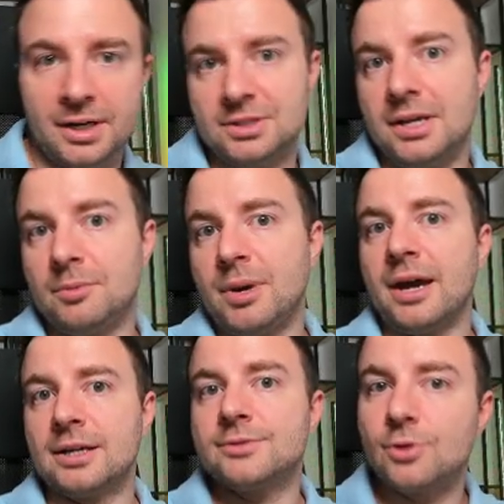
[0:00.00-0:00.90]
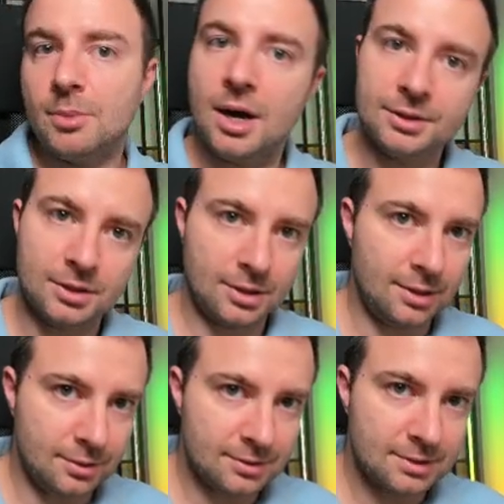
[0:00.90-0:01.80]
I take packets from other
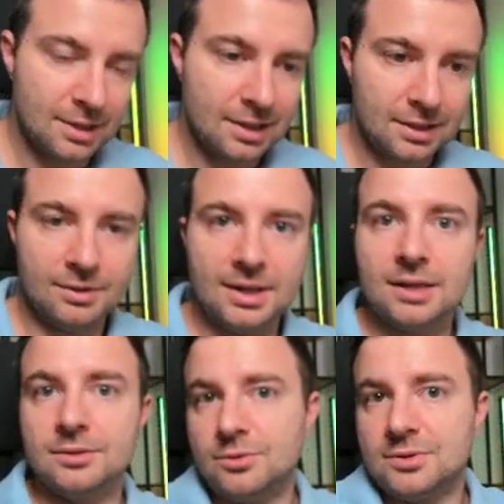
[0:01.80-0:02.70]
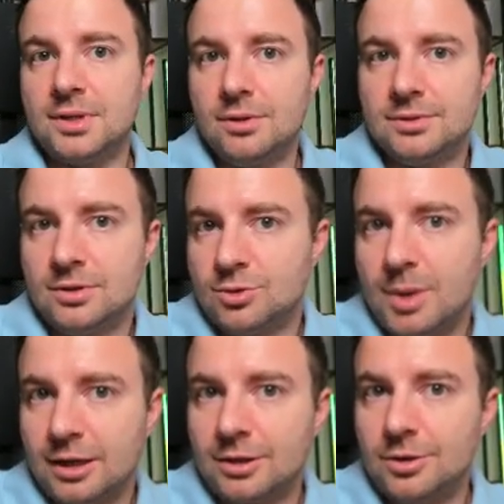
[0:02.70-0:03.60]
queues. Now that those queues, those
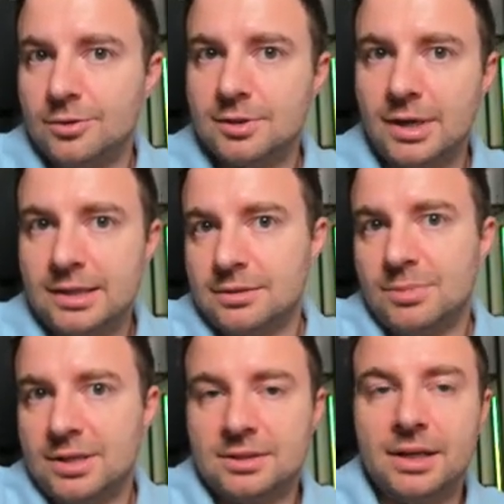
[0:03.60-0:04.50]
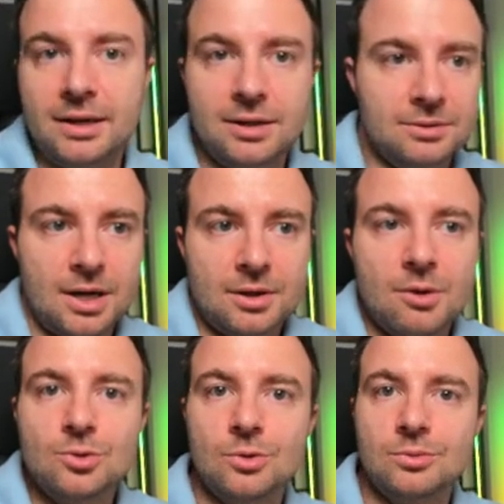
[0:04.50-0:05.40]
packet queues is basically uh, are
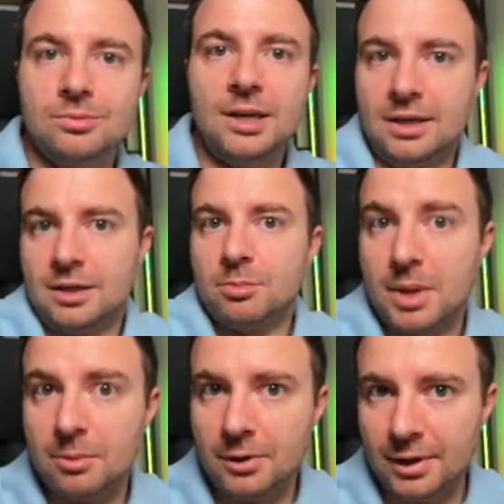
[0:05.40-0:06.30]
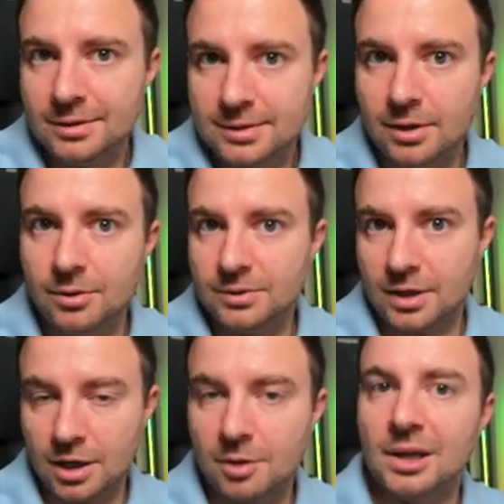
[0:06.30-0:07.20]
going to eat up memory. So
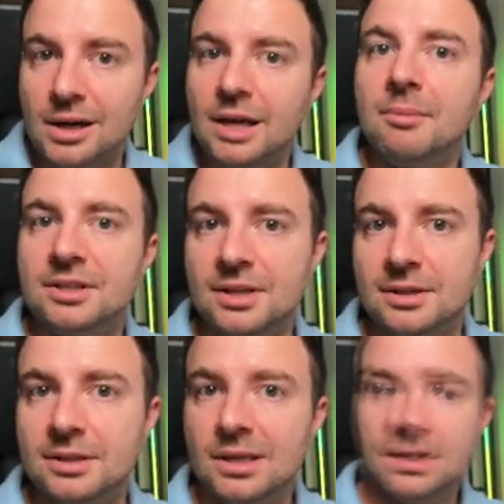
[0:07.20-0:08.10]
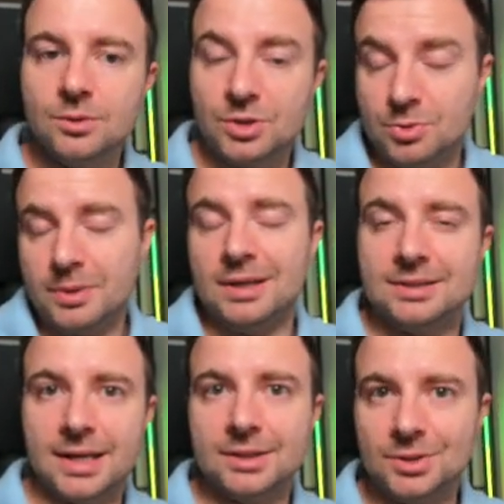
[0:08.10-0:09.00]
they're going to be limited, which
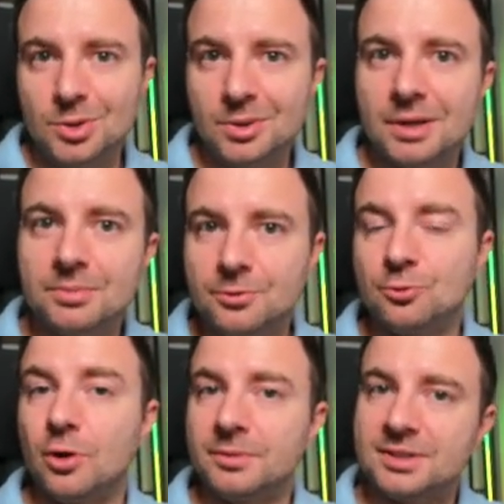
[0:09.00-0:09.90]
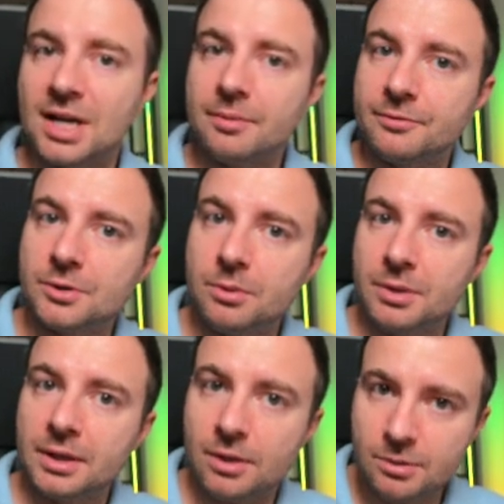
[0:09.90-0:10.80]
means that you can perform this type of
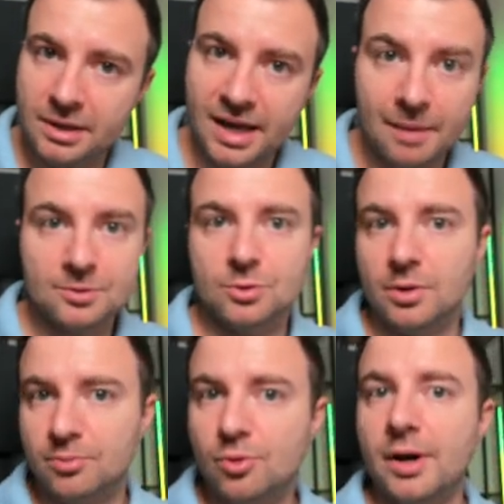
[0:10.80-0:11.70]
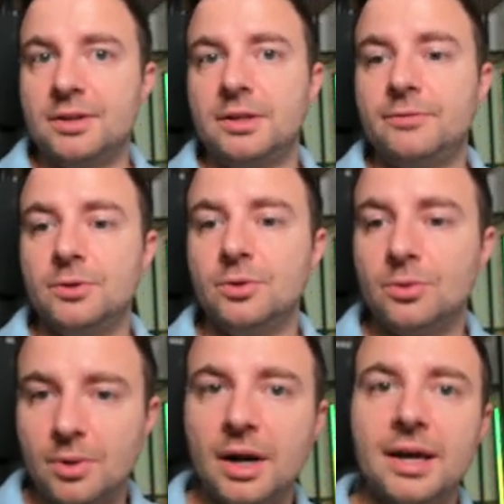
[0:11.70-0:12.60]
queuing only up to a point. If you
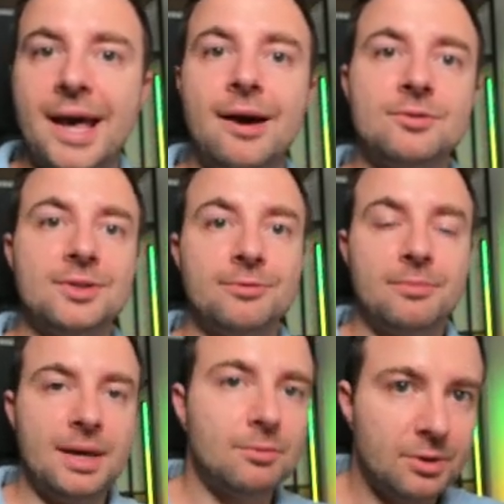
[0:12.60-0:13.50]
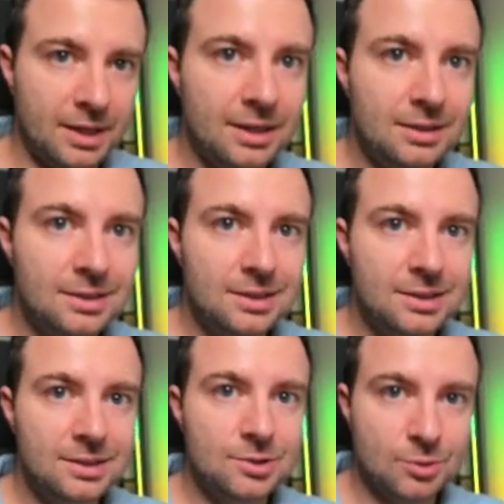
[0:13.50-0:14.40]
run out of memory
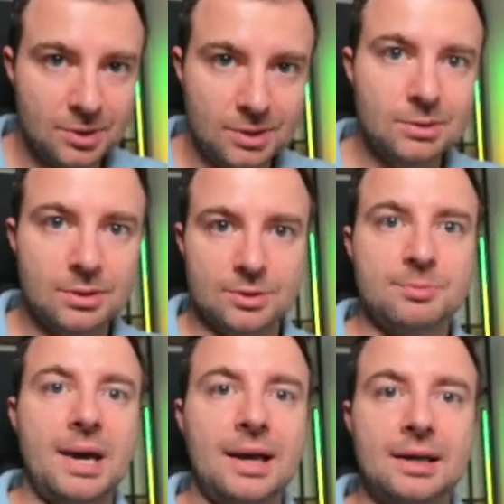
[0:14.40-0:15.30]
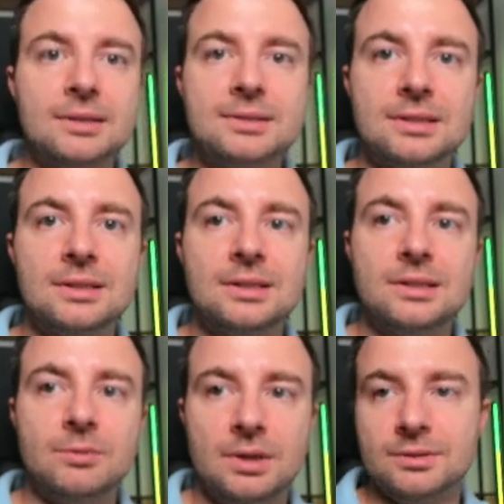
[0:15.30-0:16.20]
to queue those packets,
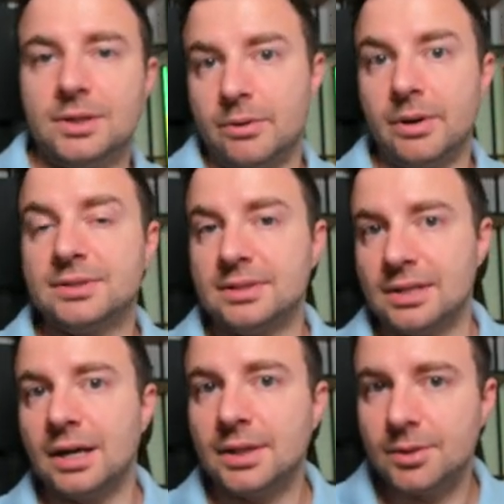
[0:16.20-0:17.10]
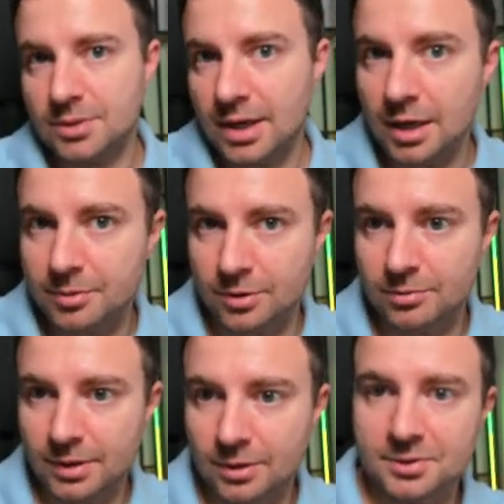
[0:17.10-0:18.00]
well, QoS is not going to help you
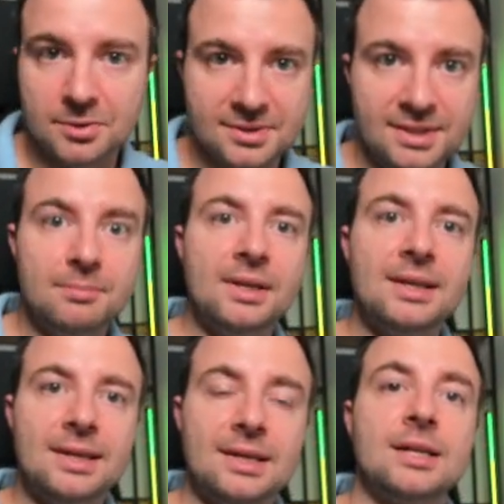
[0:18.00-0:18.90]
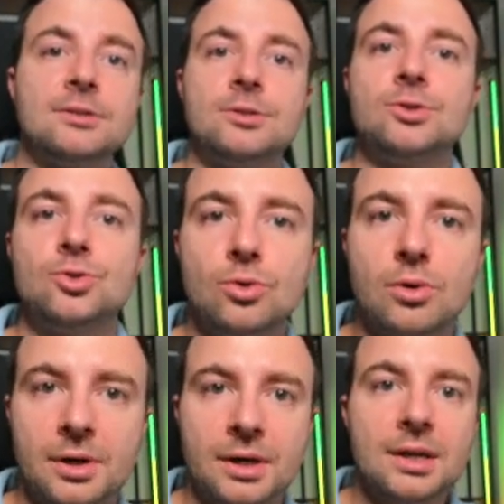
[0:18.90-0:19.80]
because you simply cannot
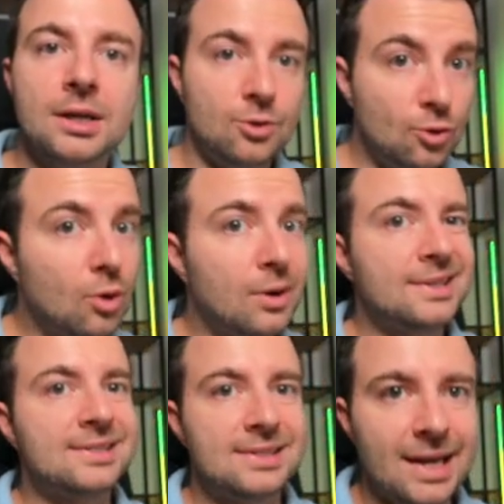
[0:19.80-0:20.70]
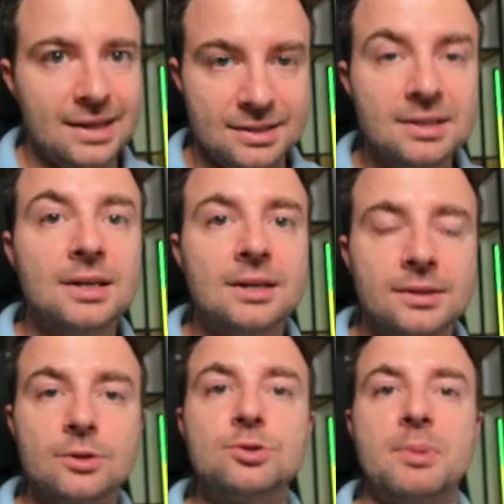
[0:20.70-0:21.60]
store nor send
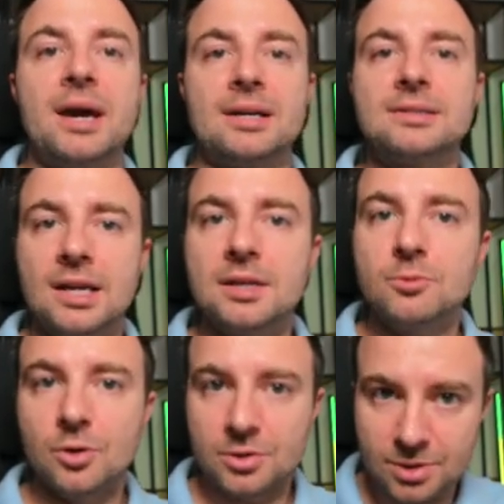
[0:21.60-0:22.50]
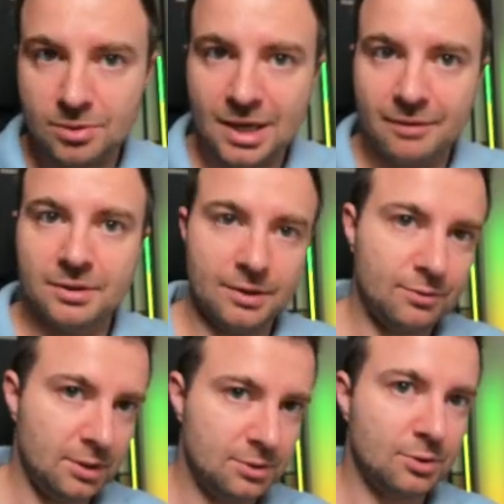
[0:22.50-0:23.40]
those packets anymore. You don't have
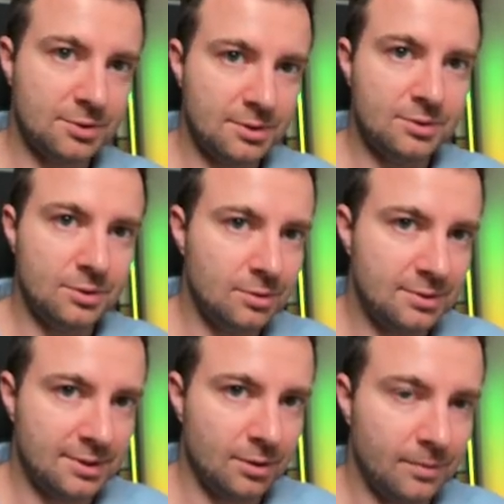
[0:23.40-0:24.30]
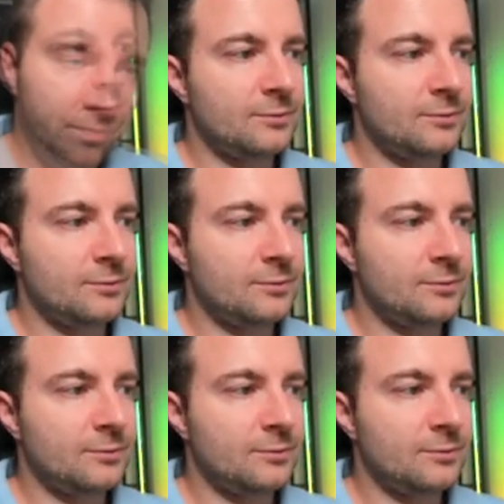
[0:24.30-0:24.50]
enough resources to do so.